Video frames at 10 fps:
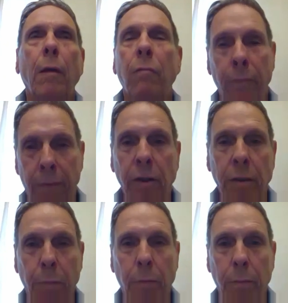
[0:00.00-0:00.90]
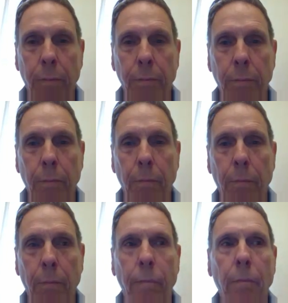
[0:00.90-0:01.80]
from Vailsburg
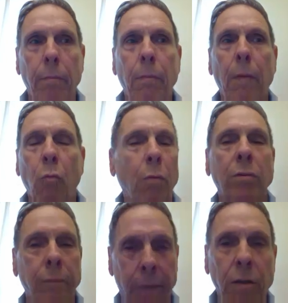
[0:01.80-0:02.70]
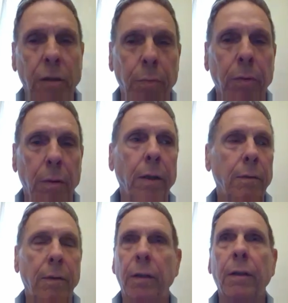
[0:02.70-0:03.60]
what was Vailsburg like,
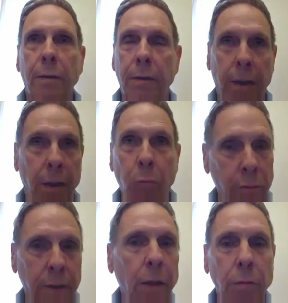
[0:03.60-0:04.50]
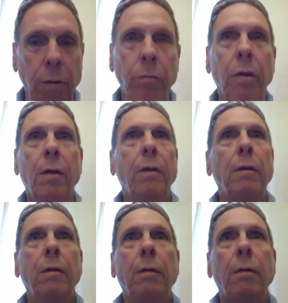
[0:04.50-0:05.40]
they will tell you
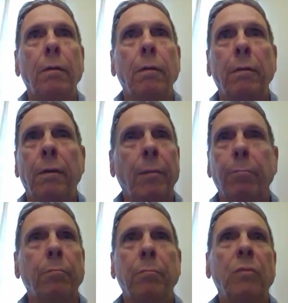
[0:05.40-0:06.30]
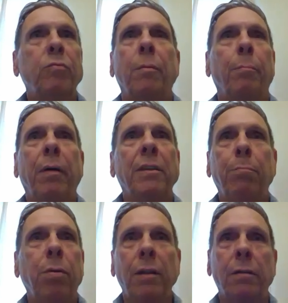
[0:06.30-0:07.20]
it's the best
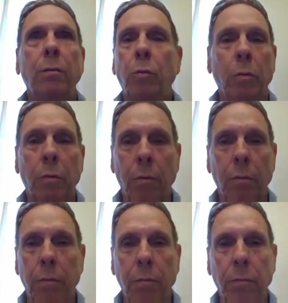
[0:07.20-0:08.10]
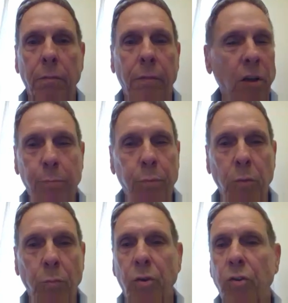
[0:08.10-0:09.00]
place in the world.
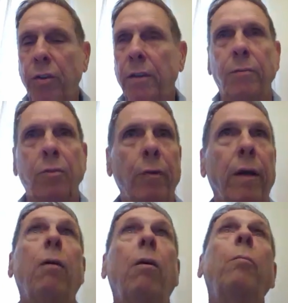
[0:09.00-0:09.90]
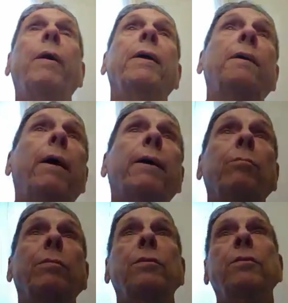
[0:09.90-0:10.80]
Vailsburg was just great. Oh my God,
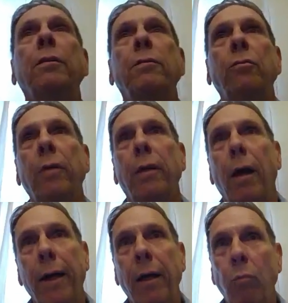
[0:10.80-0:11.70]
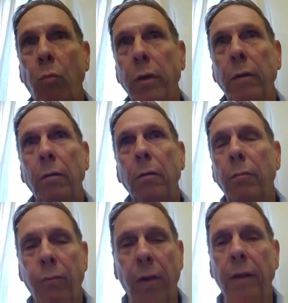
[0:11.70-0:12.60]
it was just great. I had one
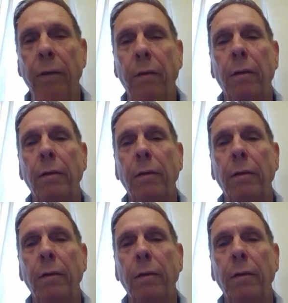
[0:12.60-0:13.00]
friend